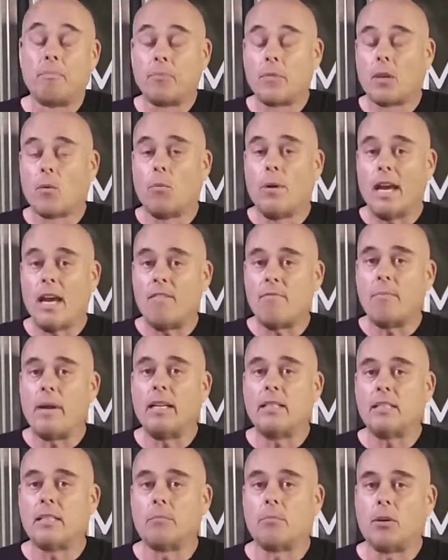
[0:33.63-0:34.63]
We have
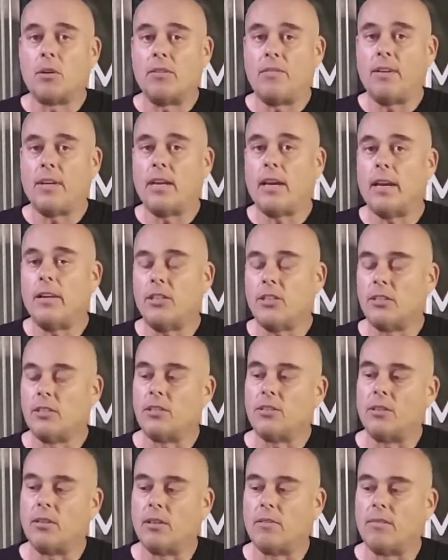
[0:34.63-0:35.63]
made some modifications
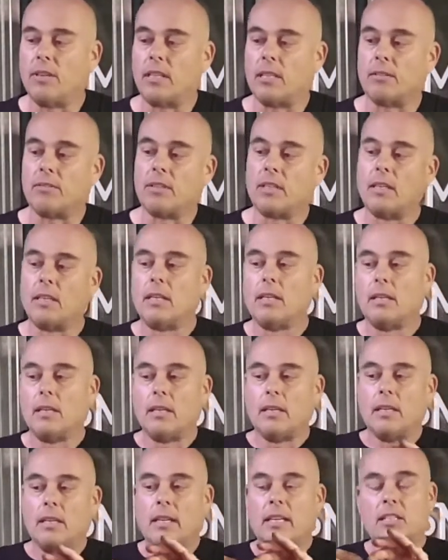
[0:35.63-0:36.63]
to the valve.
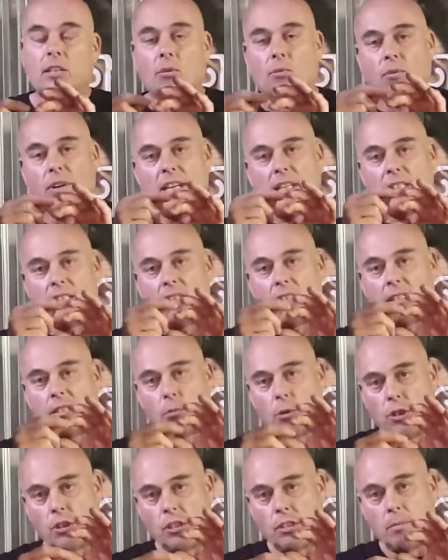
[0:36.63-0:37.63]
There's a recess
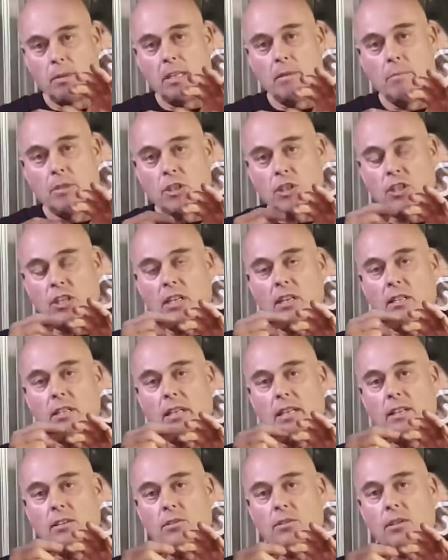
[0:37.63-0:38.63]
which has been machined
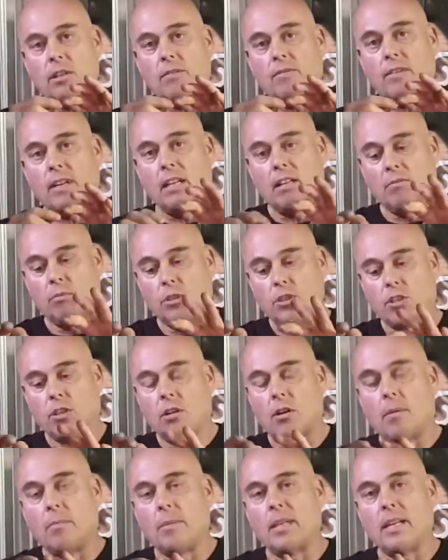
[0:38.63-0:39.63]
into the valve which
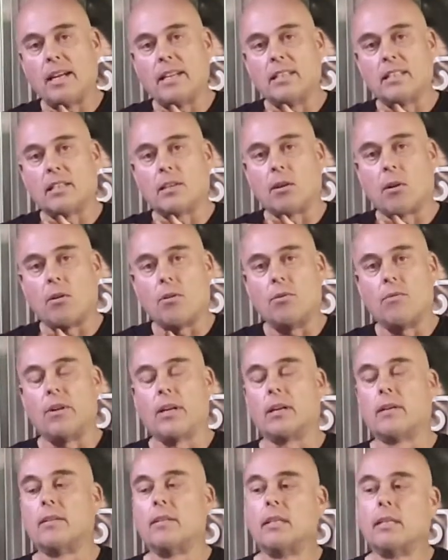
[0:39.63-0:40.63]
accommodates an O-ring.
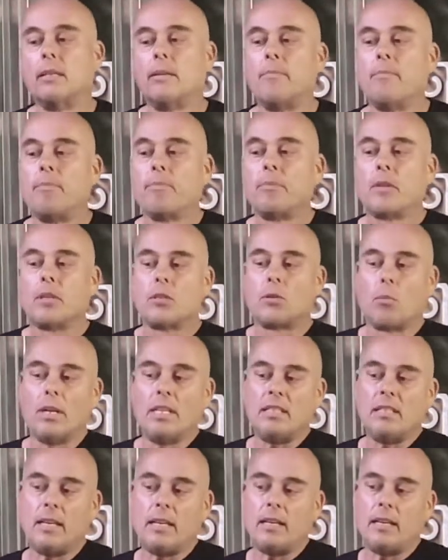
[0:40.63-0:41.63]
So
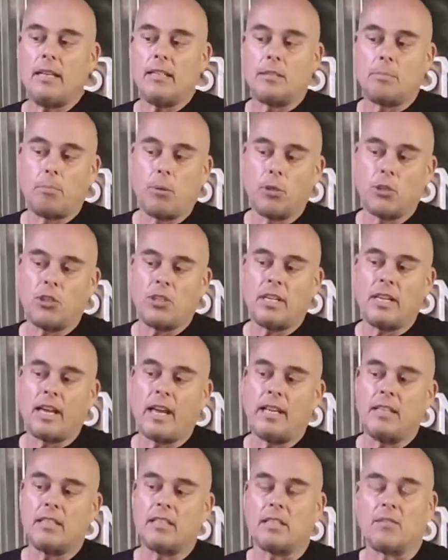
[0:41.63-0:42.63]
once that is pushed
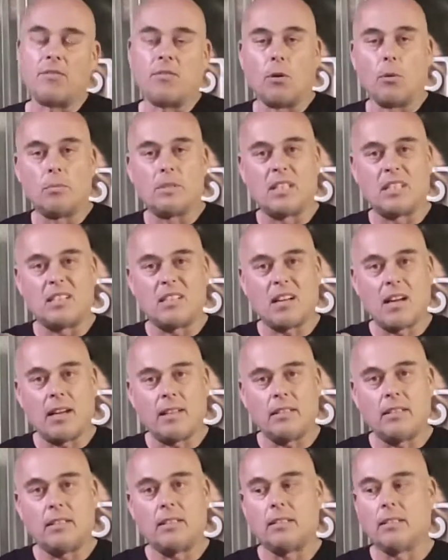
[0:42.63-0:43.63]
against, it forms a tight
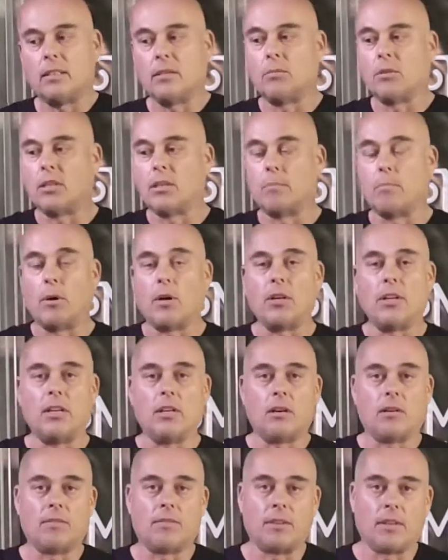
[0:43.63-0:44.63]
seal with the body
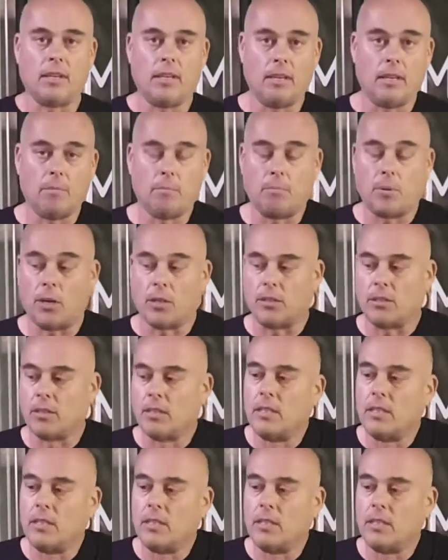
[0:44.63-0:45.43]
of the pot.